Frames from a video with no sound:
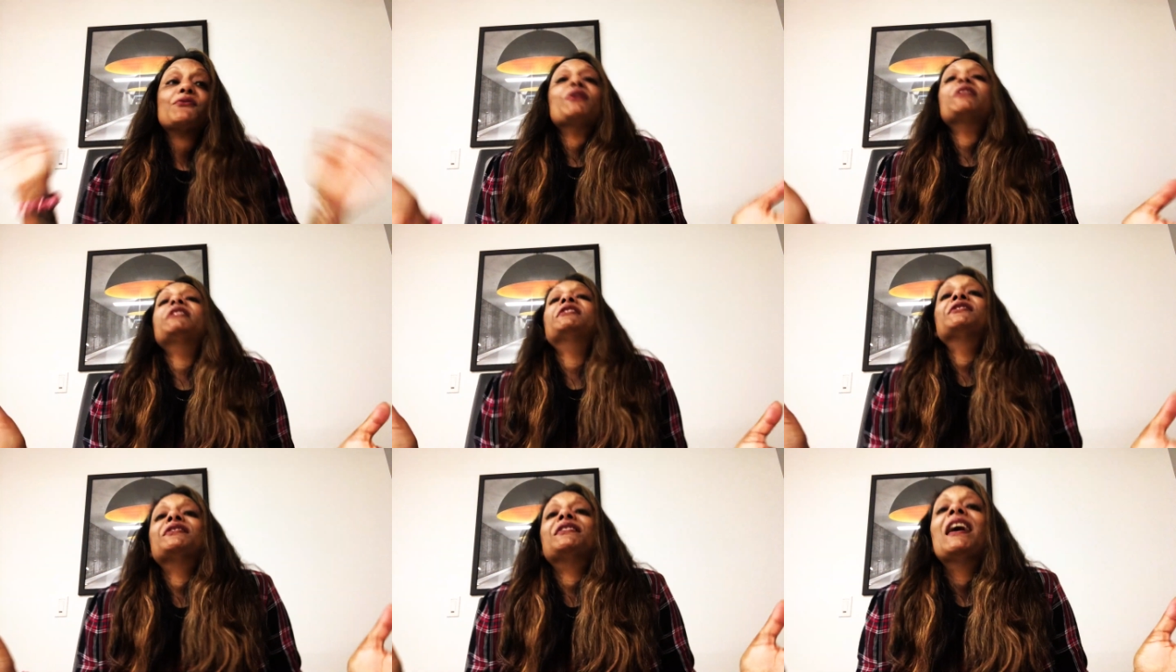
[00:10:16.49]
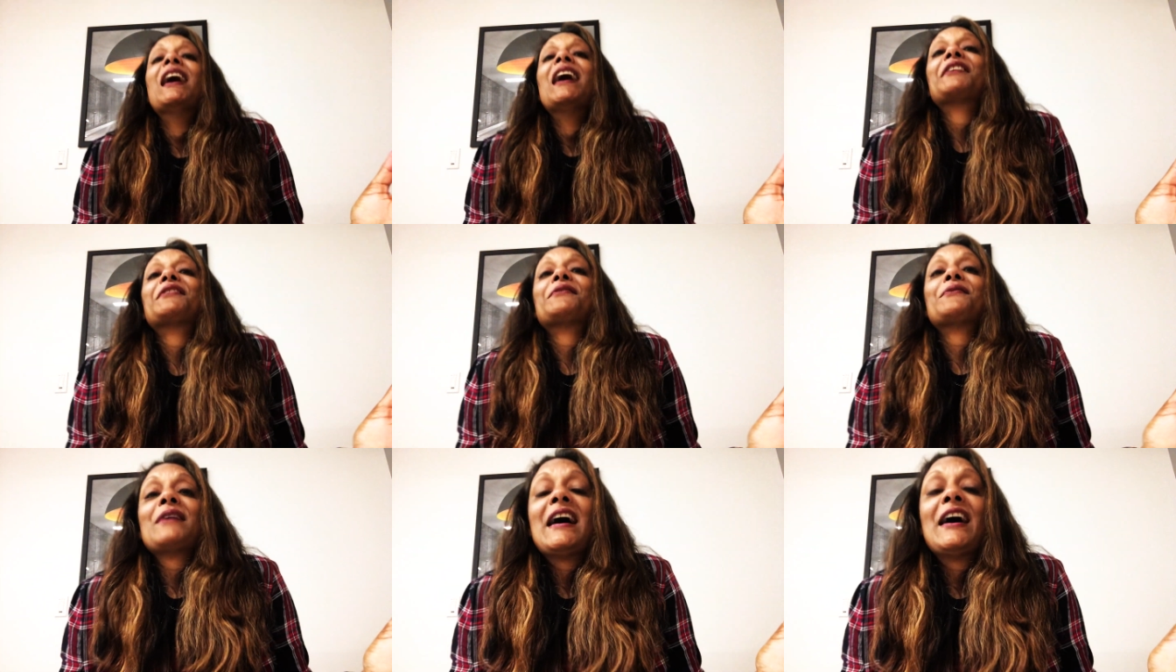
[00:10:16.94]
when you're not
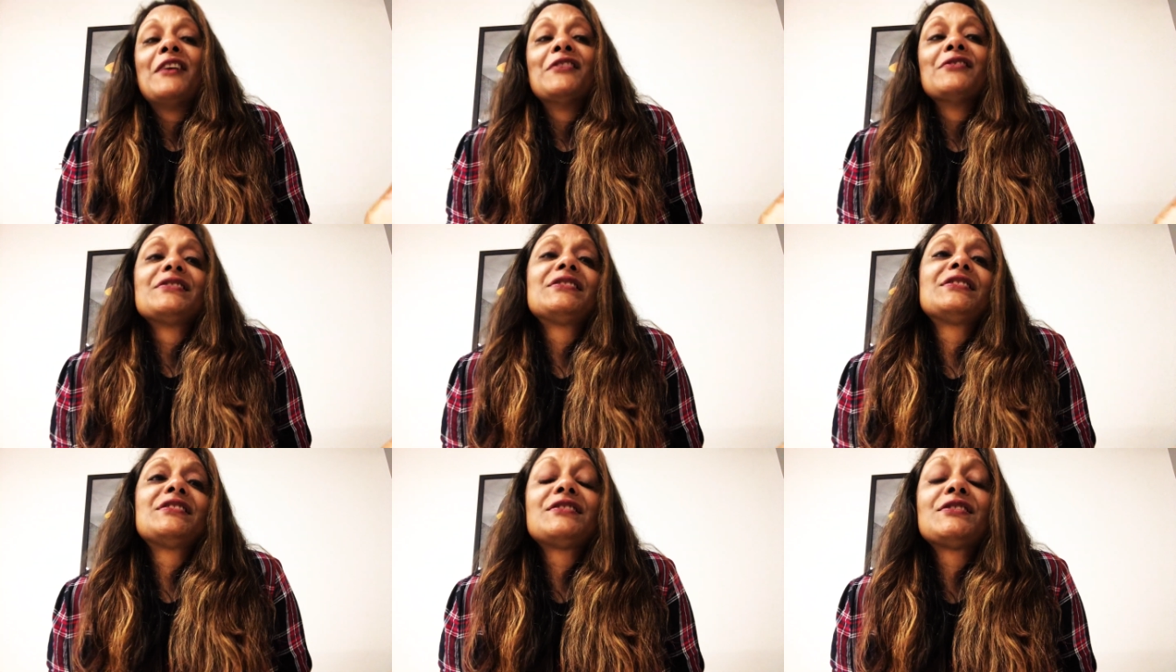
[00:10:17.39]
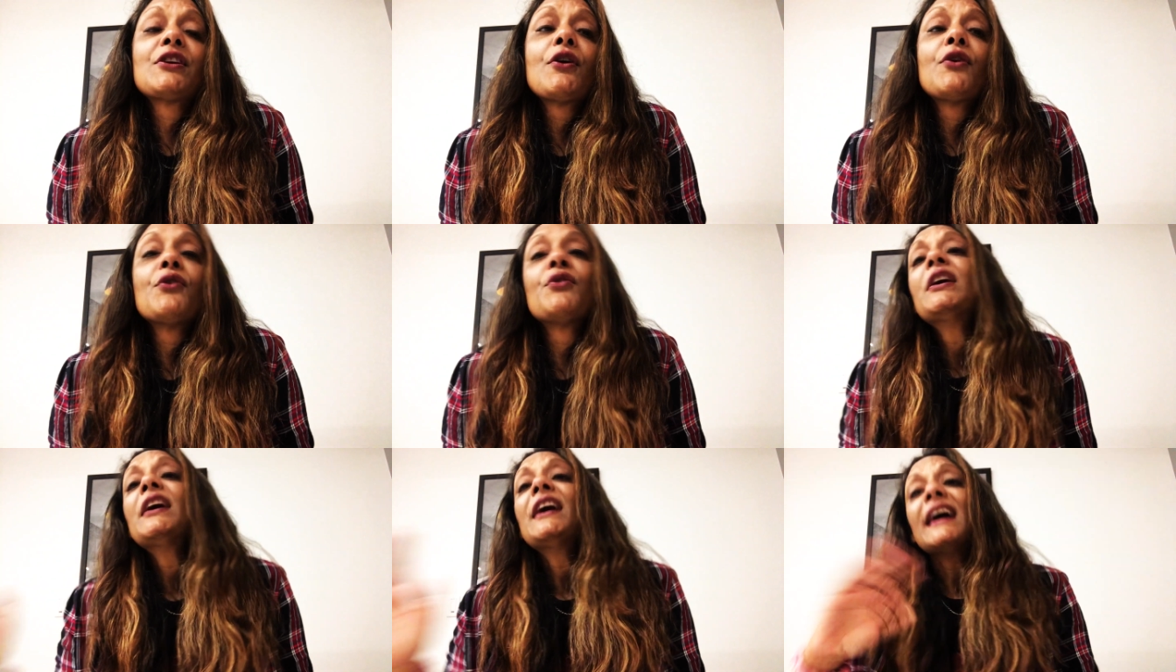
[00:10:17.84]
aroused.
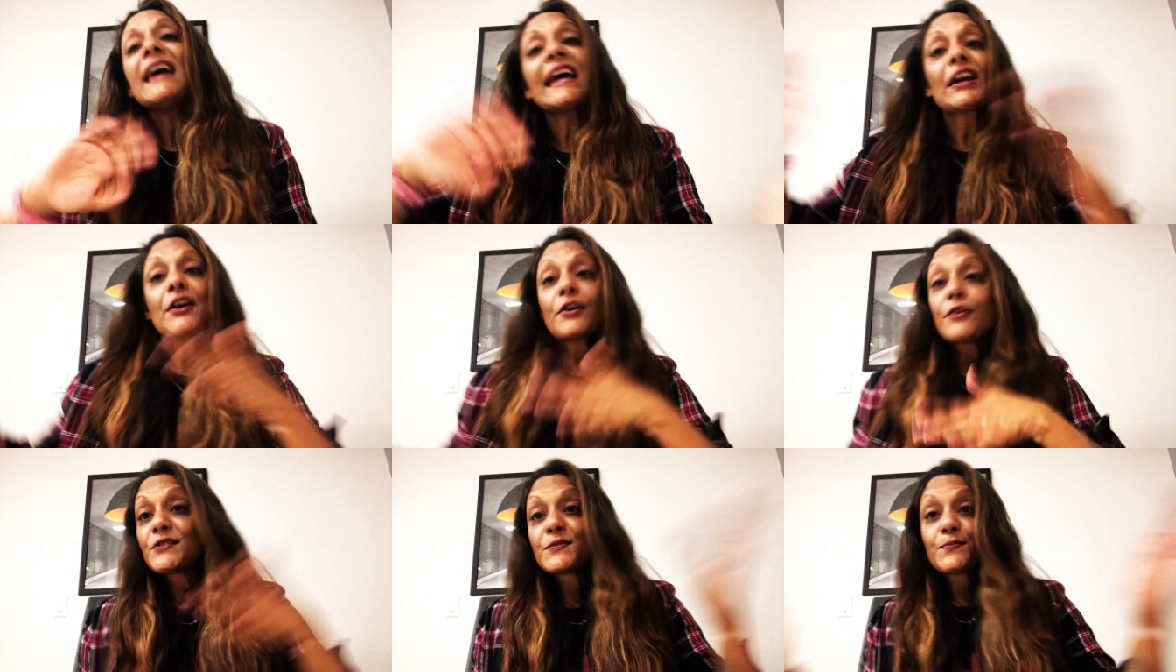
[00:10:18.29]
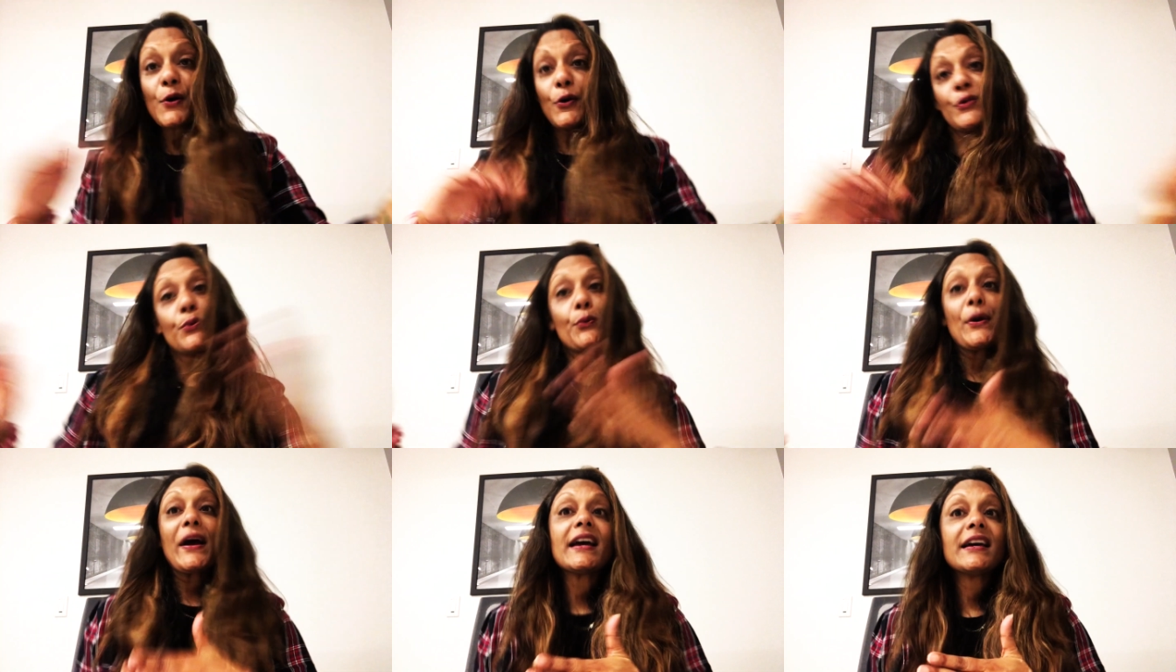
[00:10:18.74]
So it goes both
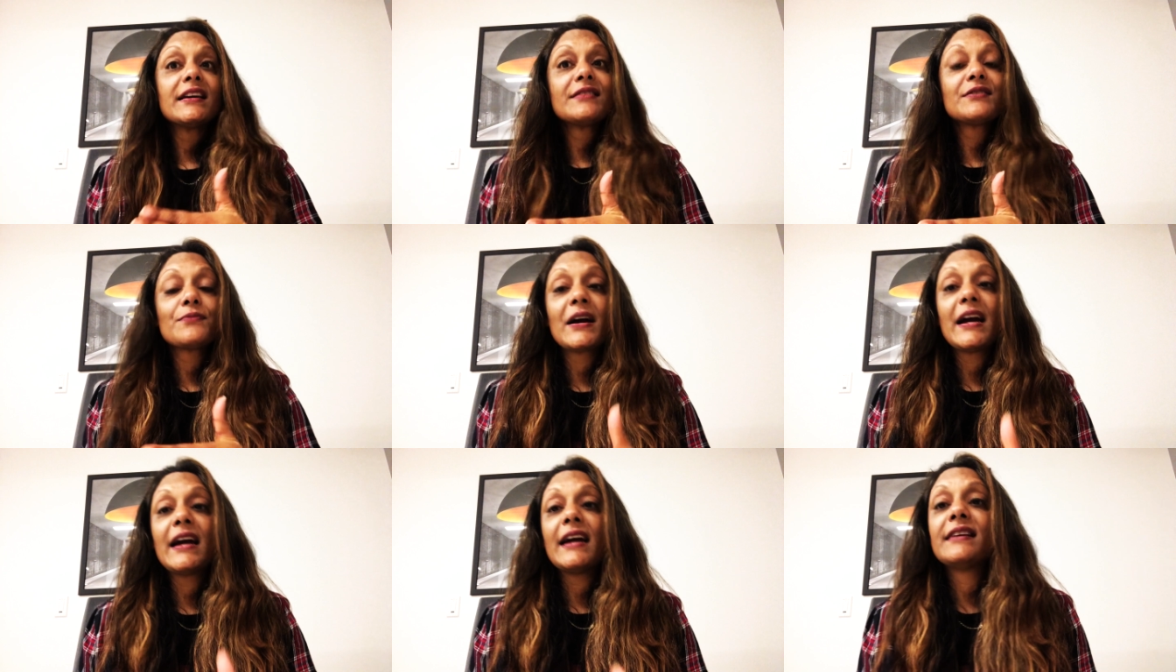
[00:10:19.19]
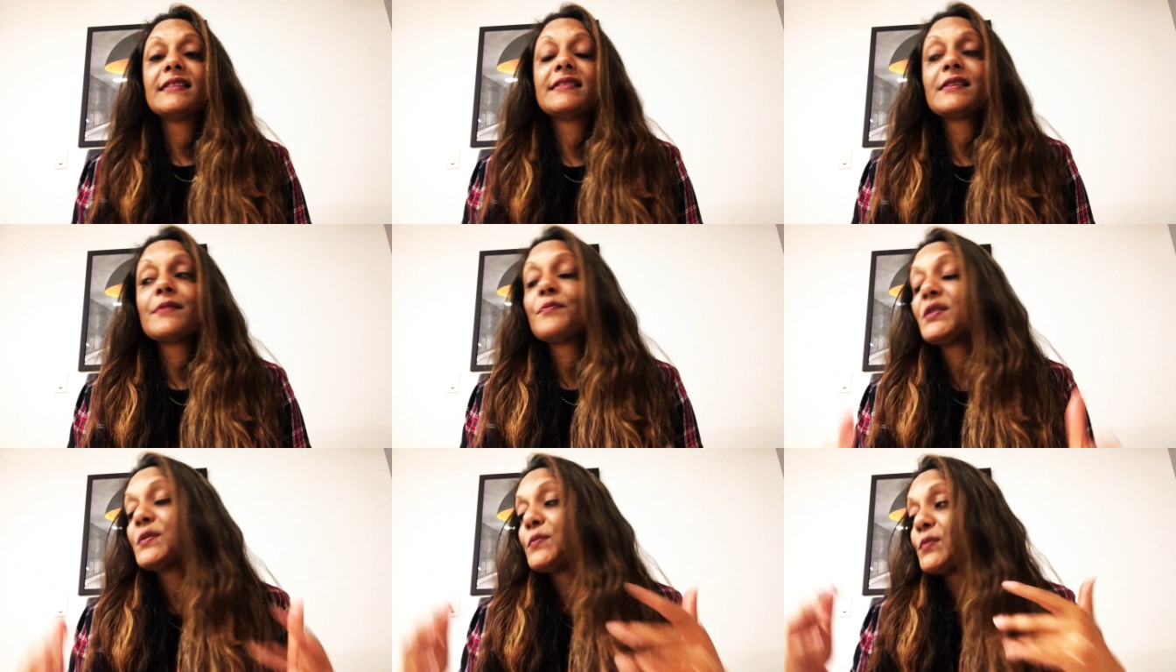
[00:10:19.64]
ways, right?
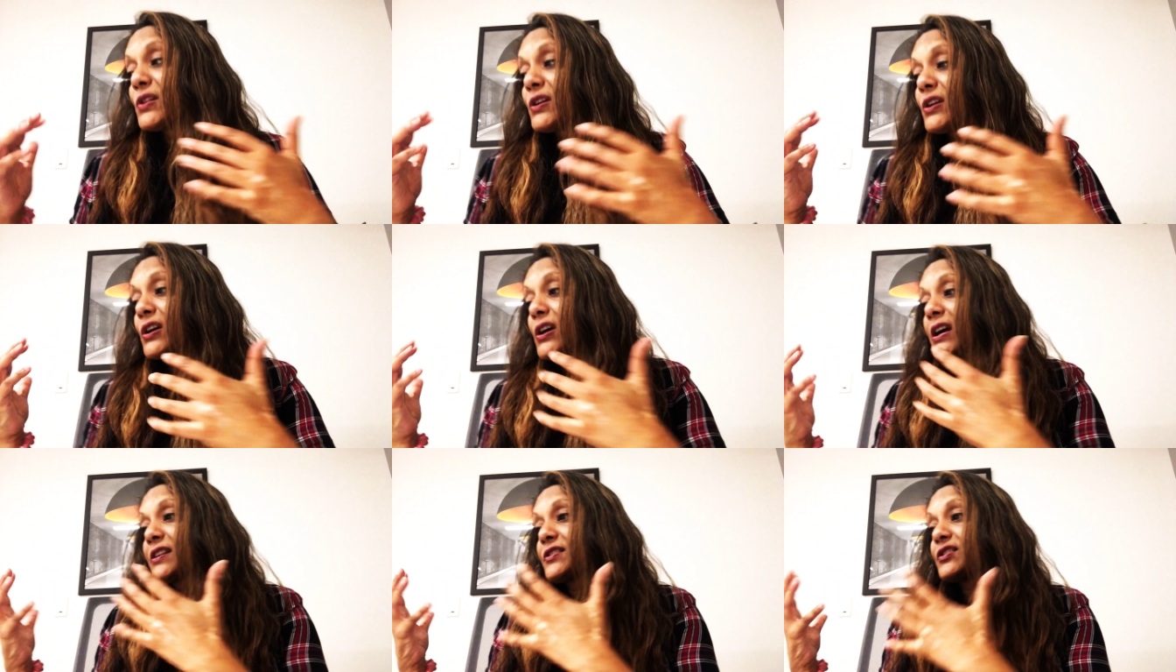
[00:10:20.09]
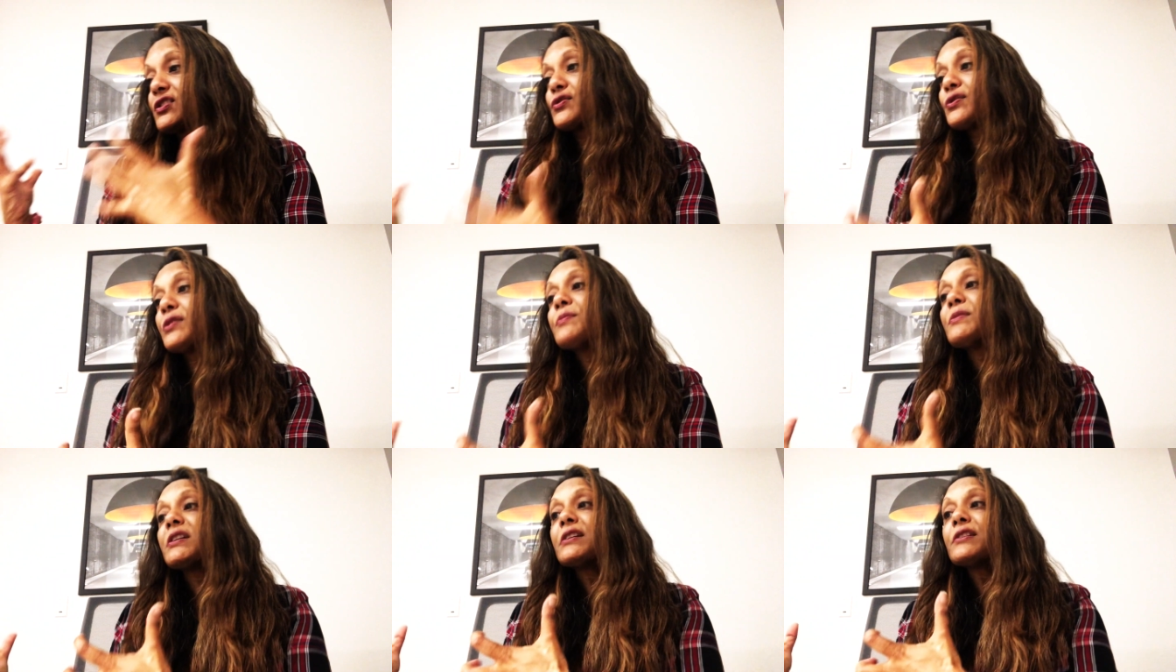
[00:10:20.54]
Some people are
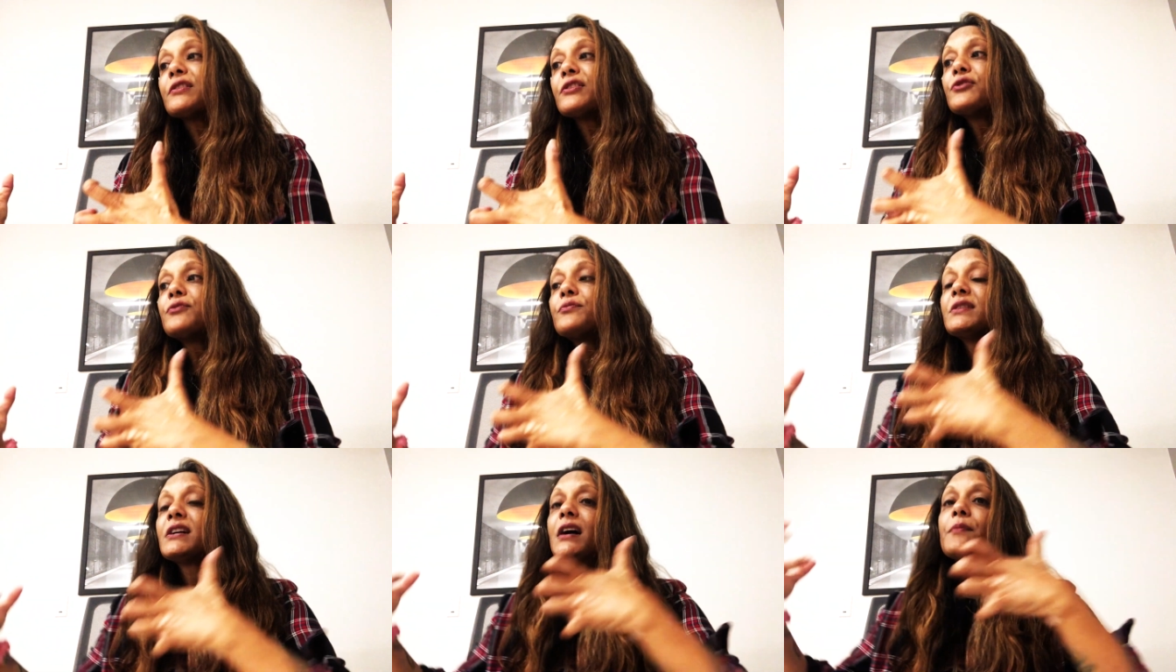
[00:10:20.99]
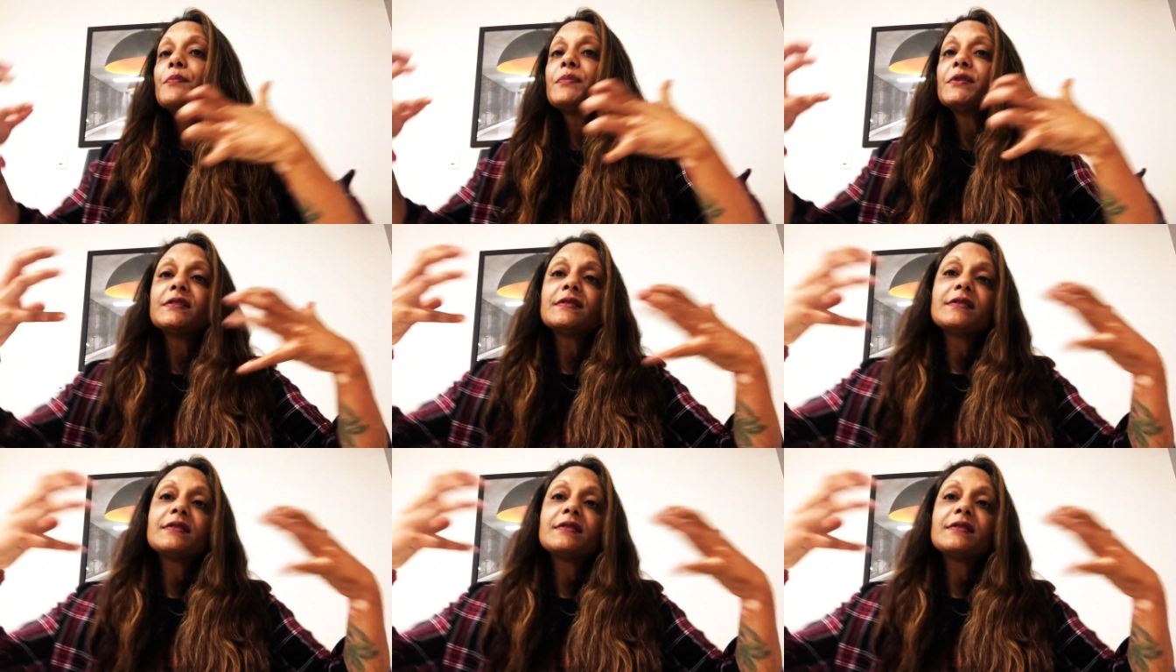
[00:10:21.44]
extremely lubed up and